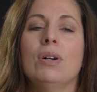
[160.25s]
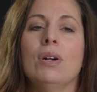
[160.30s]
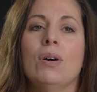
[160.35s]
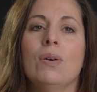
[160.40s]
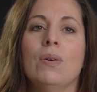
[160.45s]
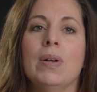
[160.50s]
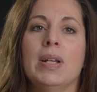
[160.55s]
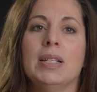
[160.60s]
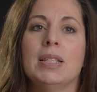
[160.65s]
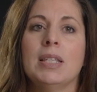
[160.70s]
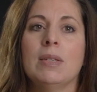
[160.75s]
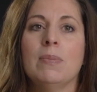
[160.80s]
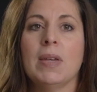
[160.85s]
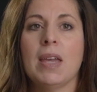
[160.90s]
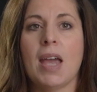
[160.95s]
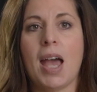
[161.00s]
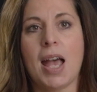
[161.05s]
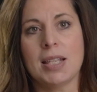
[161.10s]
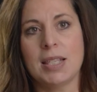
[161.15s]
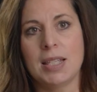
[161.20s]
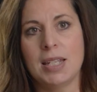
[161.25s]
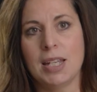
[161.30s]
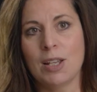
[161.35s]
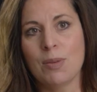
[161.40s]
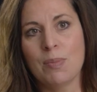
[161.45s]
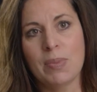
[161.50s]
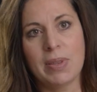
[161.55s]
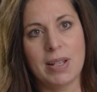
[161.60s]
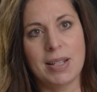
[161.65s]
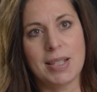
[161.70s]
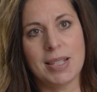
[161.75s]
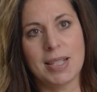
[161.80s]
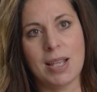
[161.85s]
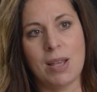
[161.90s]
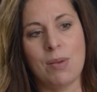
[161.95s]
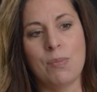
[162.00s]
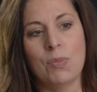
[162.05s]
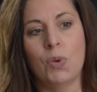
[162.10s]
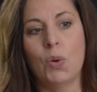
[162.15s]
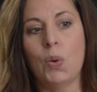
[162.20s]
going to be asked to complete
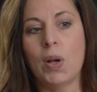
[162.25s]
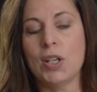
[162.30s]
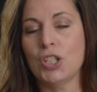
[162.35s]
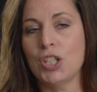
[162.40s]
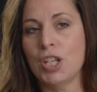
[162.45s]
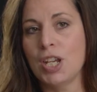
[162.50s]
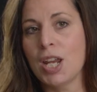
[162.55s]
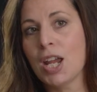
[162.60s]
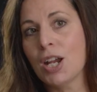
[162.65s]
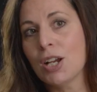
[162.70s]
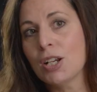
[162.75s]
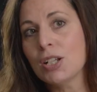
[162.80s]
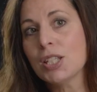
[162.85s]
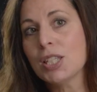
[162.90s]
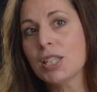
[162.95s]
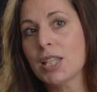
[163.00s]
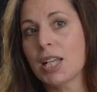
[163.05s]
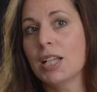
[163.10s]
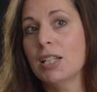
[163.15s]
some questionnaires,